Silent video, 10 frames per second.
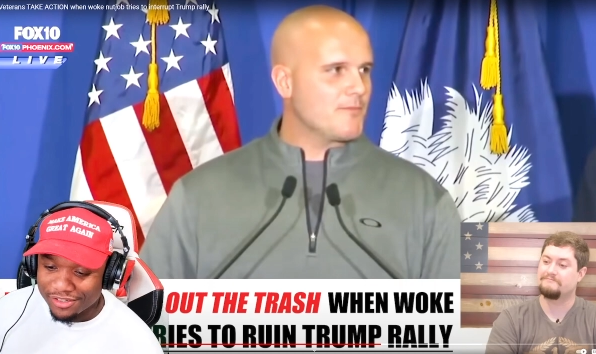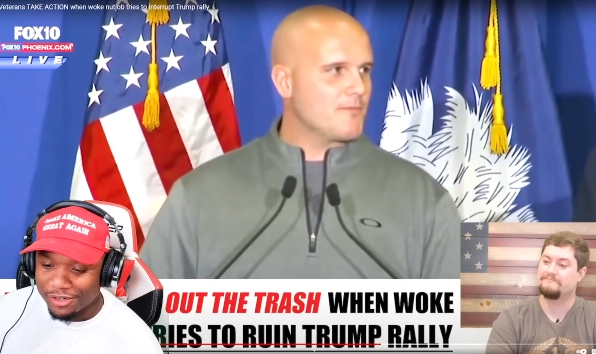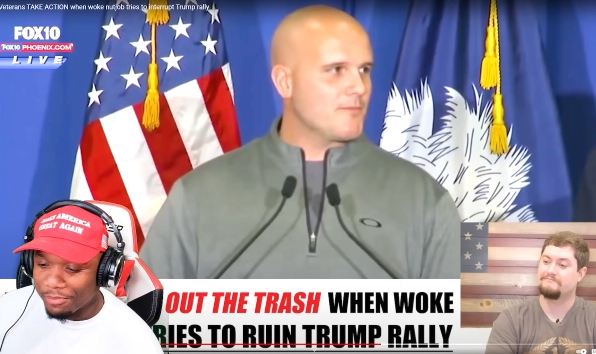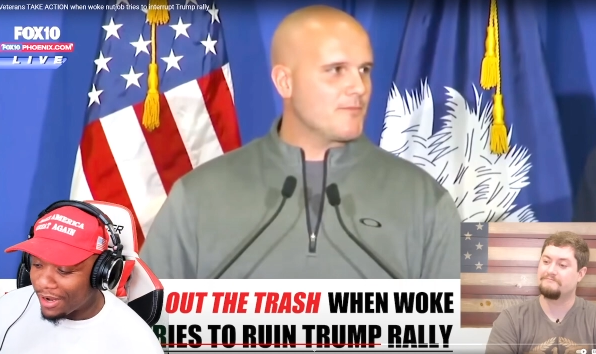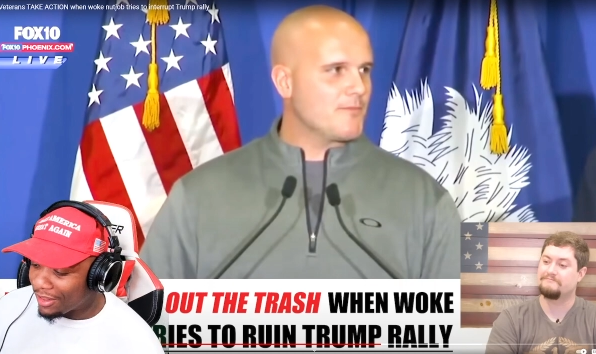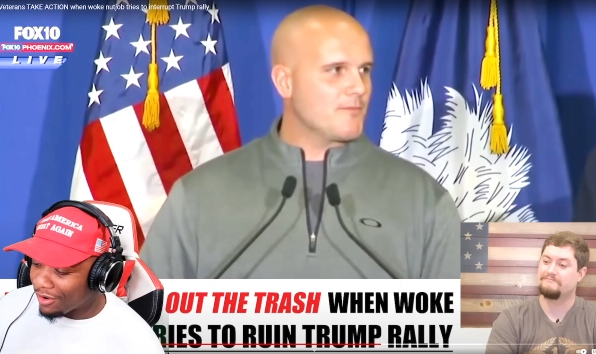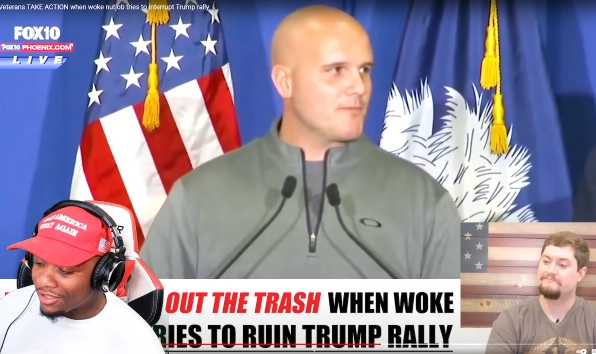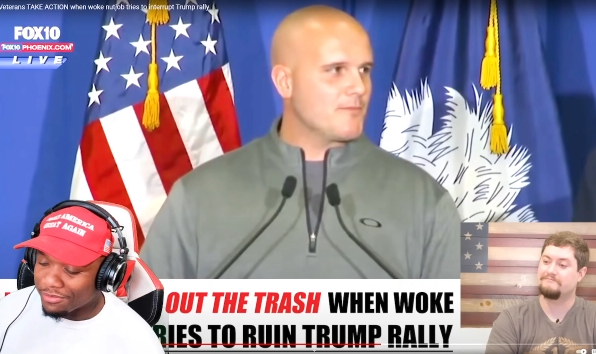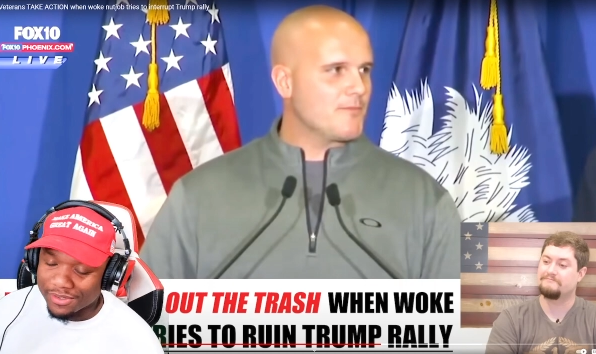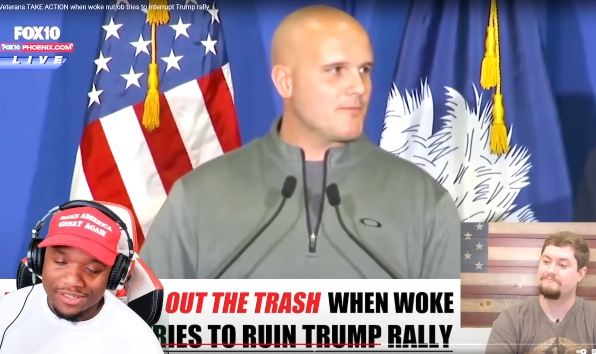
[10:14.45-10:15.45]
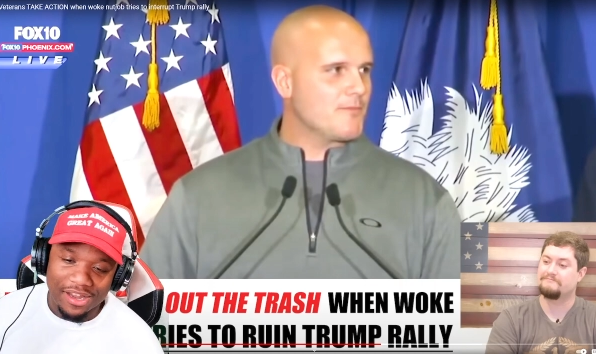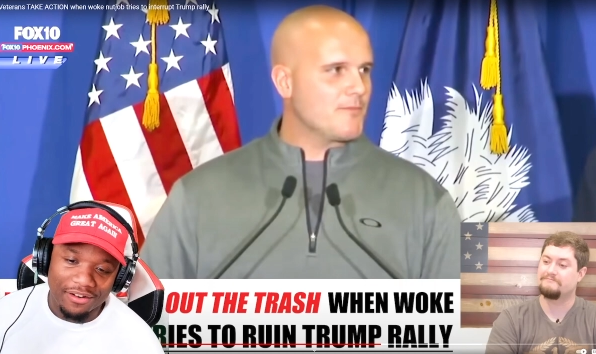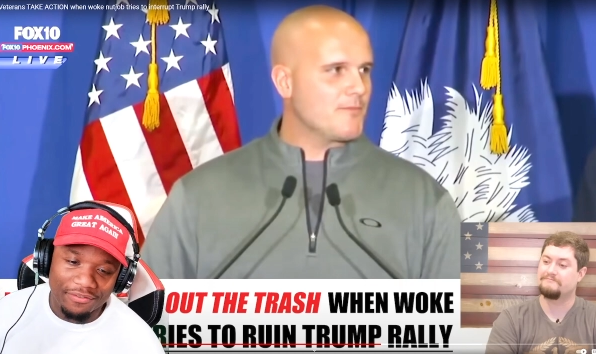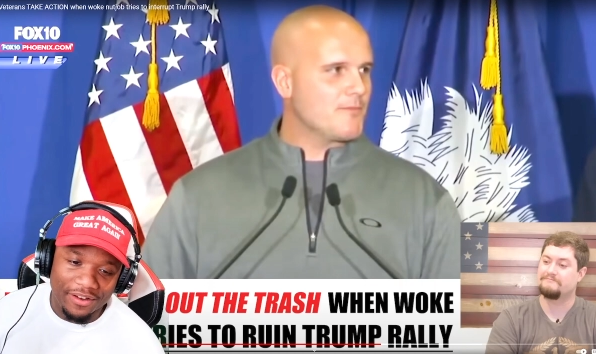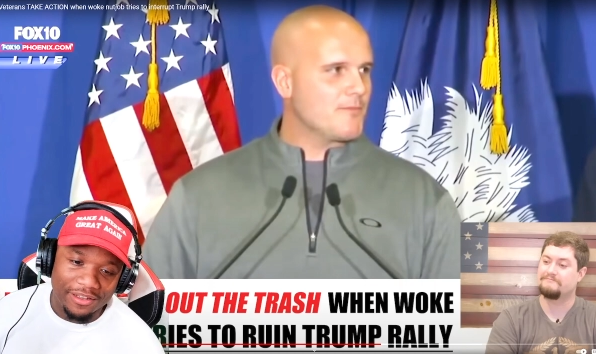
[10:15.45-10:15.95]
Speaker 1: who made the ultimate
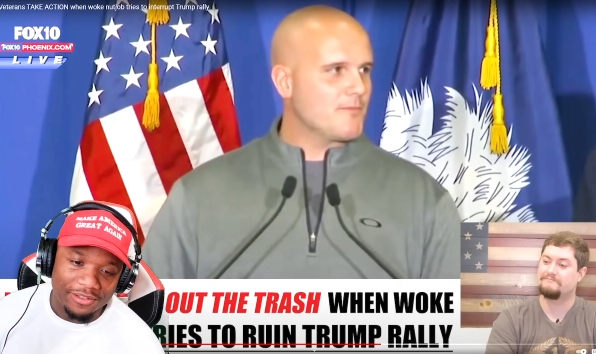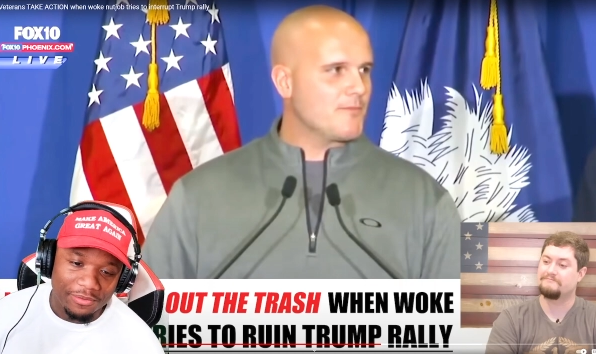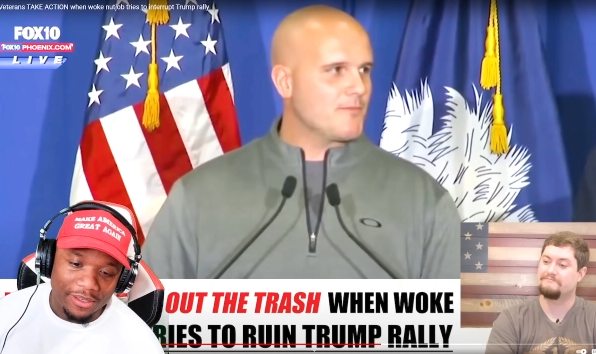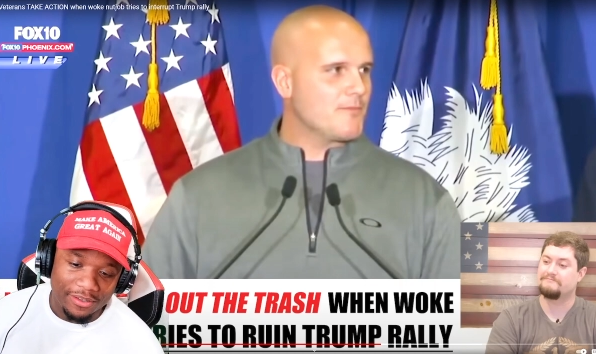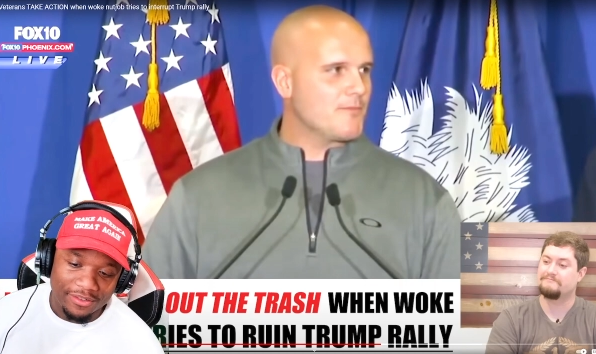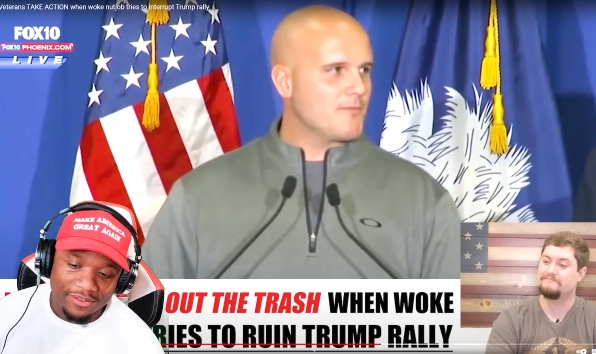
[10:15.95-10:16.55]
sacrifice, man.